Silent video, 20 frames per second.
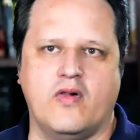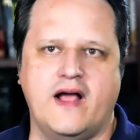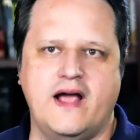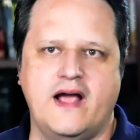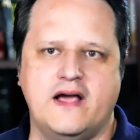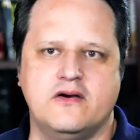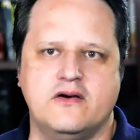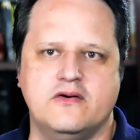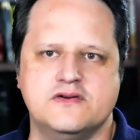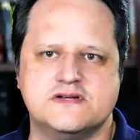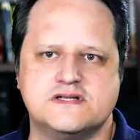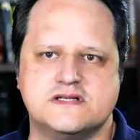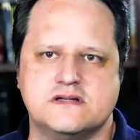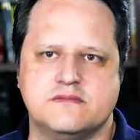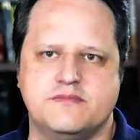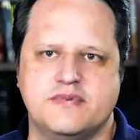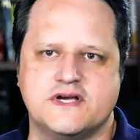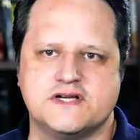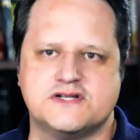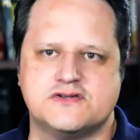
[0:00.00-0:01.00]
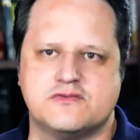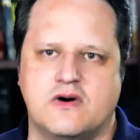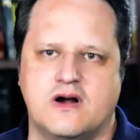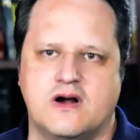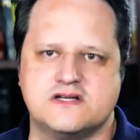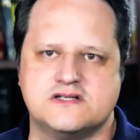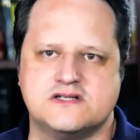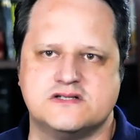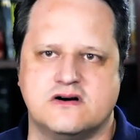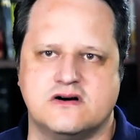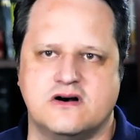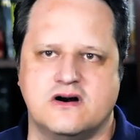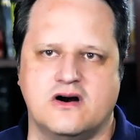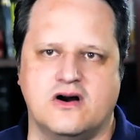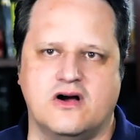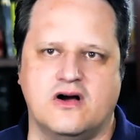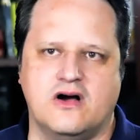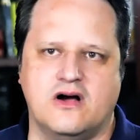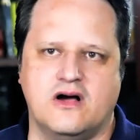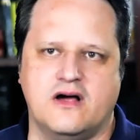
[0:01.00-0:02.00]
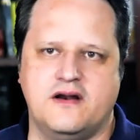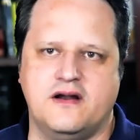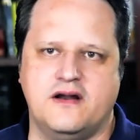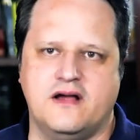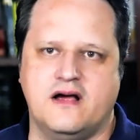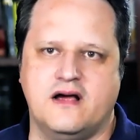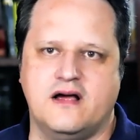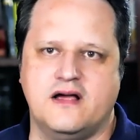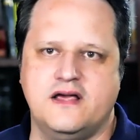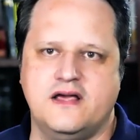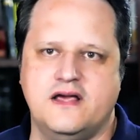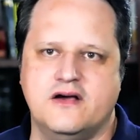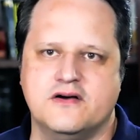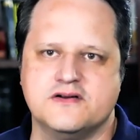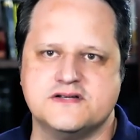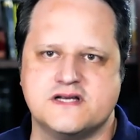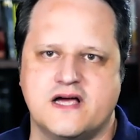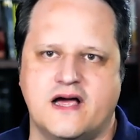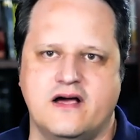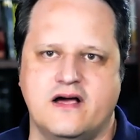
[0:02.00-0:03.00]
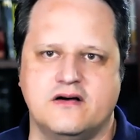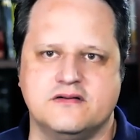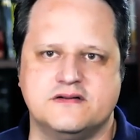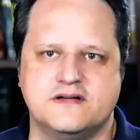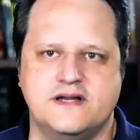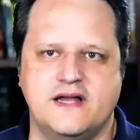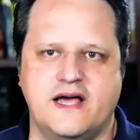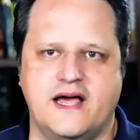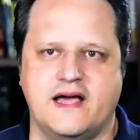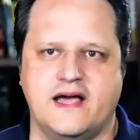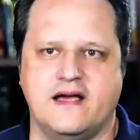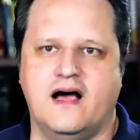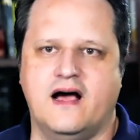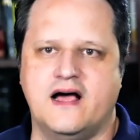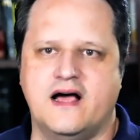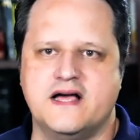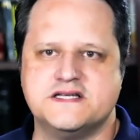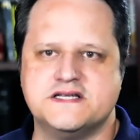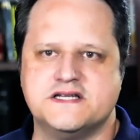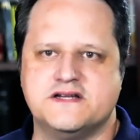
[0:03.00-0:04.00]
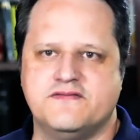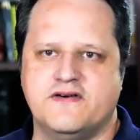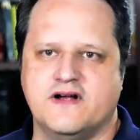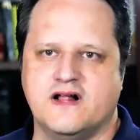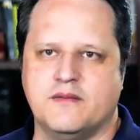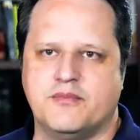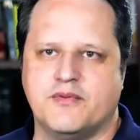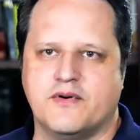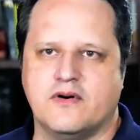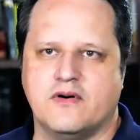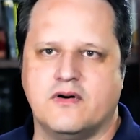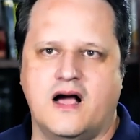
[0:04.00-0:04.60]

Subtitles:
Hey, who's the biggest rock star on EOS.io today as a developer?